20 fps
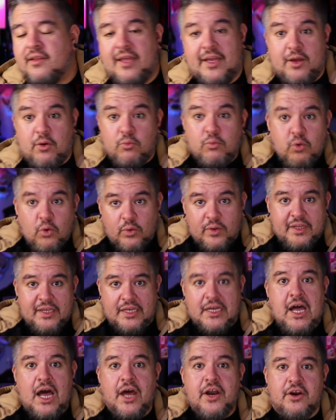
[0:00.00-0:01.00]
like a rolling
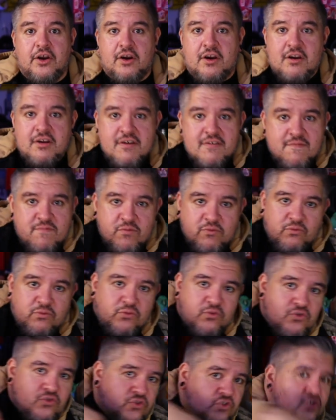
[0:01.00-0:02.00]
cutter,
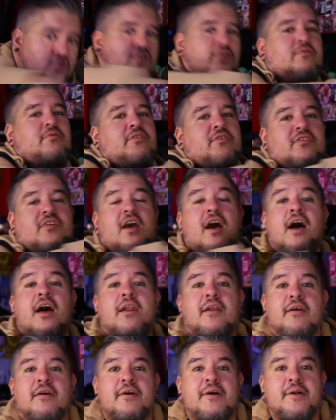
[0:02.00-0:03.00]
just
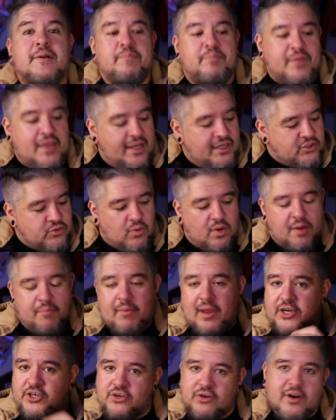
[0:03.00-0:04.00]
cut each one,
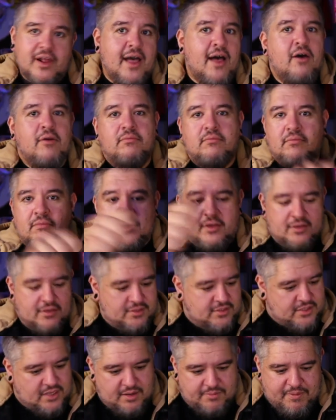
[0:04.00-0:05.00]
measure it out,
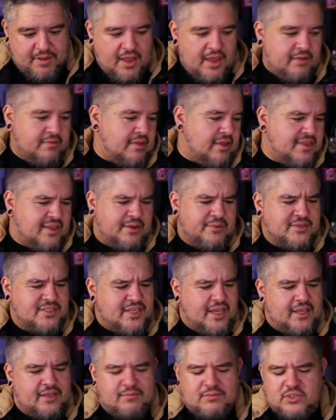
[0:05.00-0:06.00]
set it by, I think it was
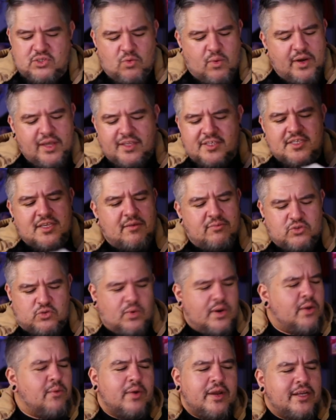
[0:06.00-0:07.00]
like
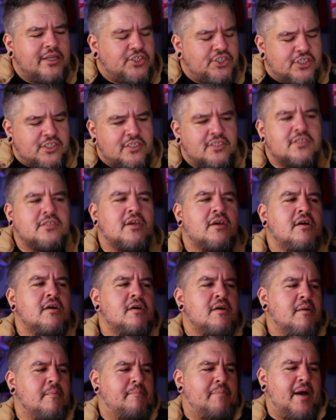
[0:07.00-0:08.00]
21 inches
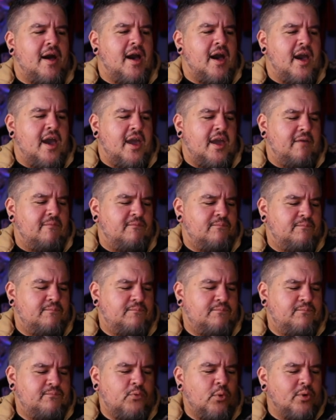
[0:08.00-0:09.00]
by
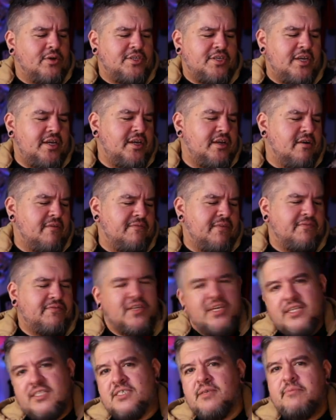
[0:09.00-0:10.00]
14 or
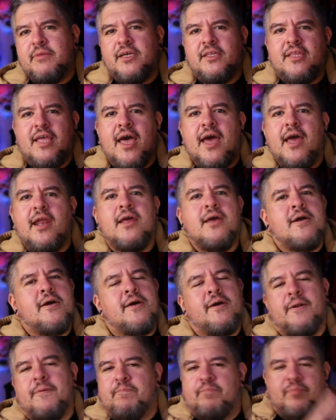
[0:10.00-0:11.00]
15, something like that.
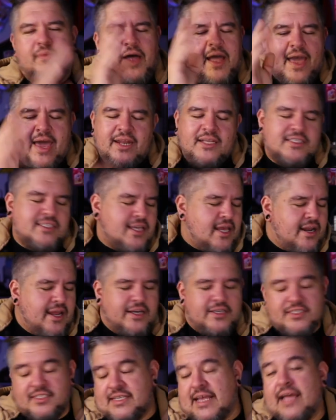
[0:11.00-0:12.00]
I had it set and I
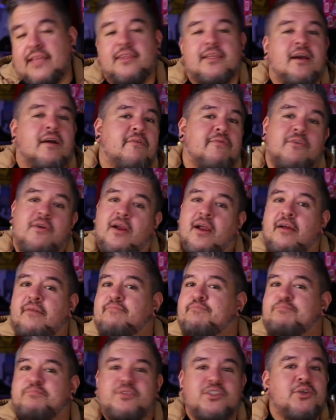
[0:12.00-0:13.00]
just sat there for
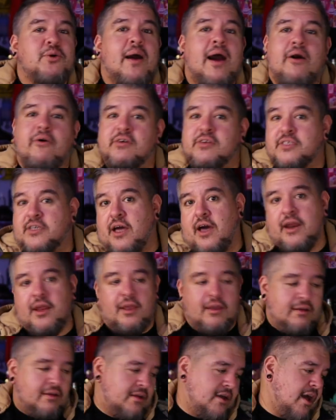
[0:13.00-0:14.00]
2 hours, cutting.